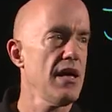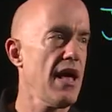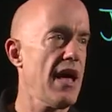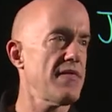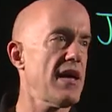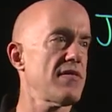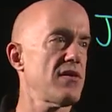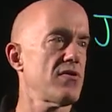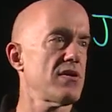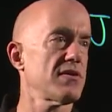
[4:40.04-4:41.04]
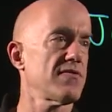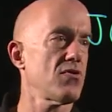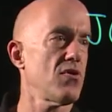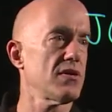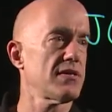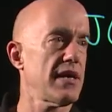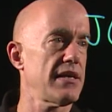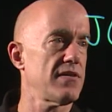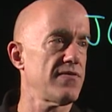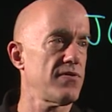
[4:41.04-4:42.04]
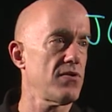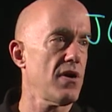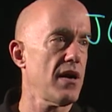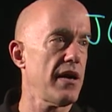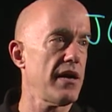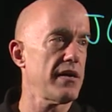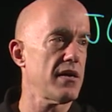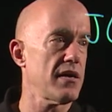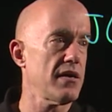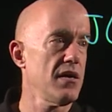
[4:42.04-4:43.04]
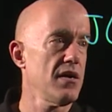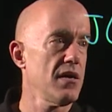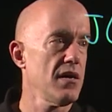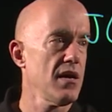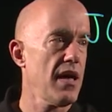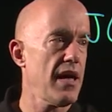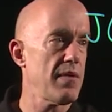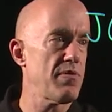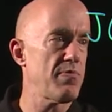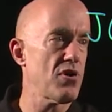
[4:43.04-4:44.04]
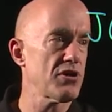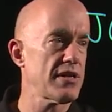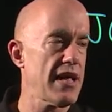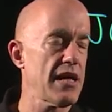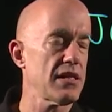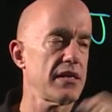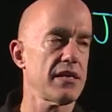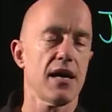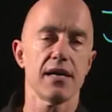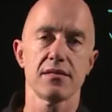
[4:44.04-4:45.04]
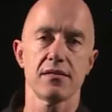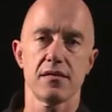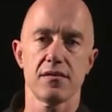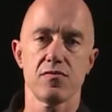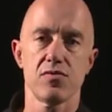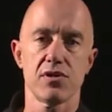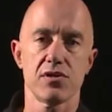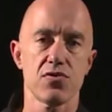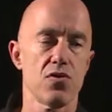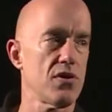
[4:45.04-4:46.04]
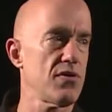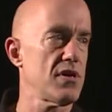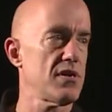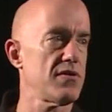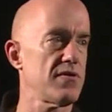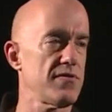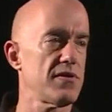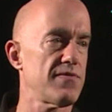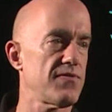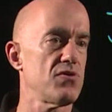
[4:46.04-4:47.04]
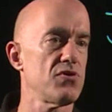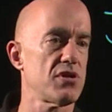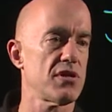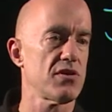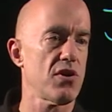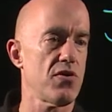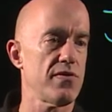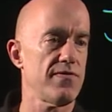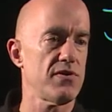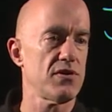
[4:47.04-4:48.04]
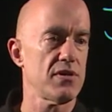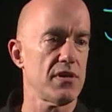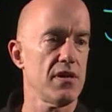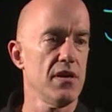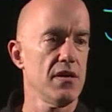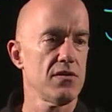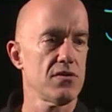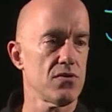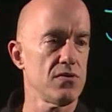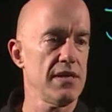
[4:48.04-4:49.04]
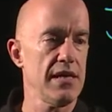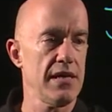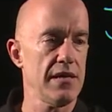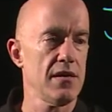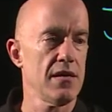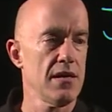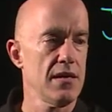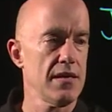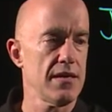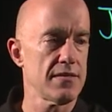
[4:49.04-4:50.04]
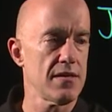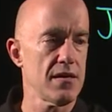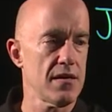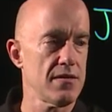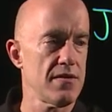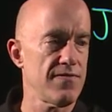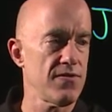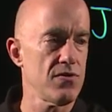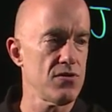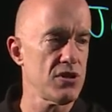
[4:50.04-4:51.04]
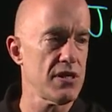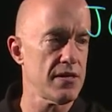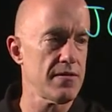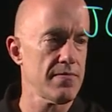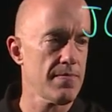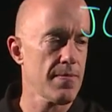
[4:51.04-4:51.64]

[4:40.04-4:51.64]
And then there is, of course, a, diffu a, uh, a proportionality constant, which is called the di diffusion coefficient. So D is the diffusion